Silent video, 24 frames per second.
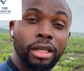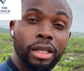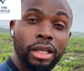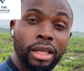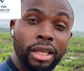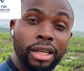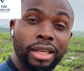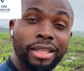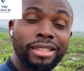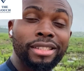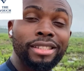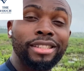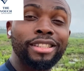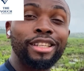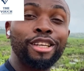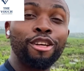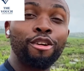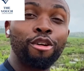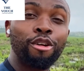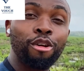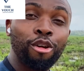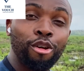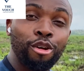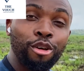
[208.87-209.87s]
It is
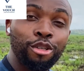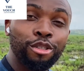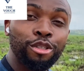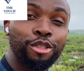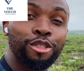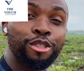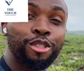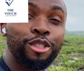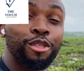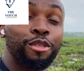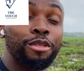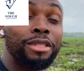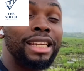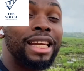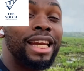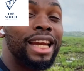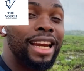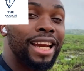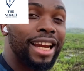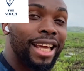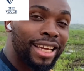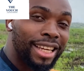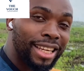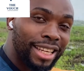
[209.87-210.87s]
close to the
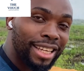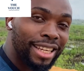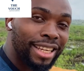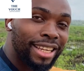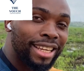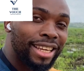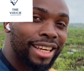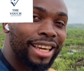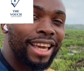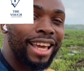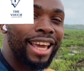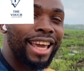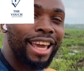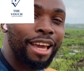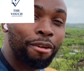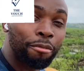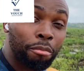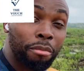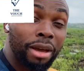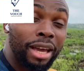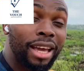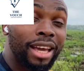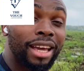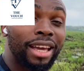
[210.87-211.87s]
Lekki
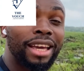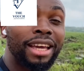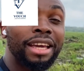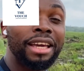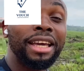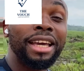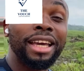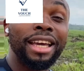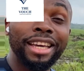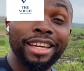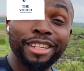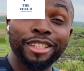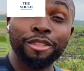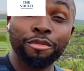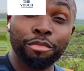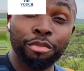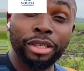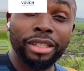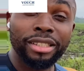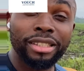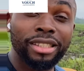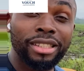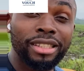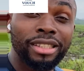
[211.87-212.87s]
Epe
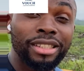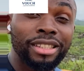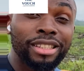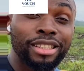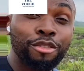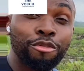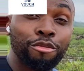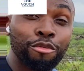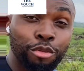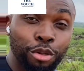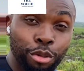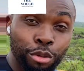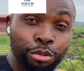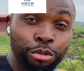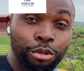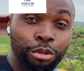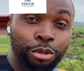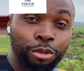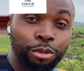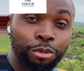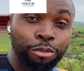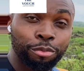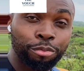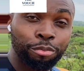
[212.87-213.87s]
Express.
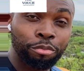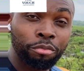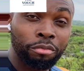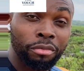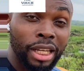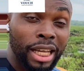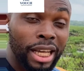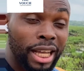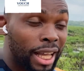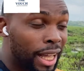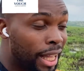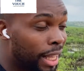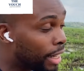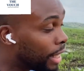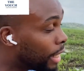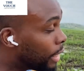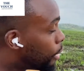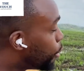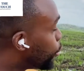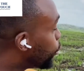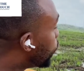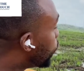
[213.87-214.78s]
And as you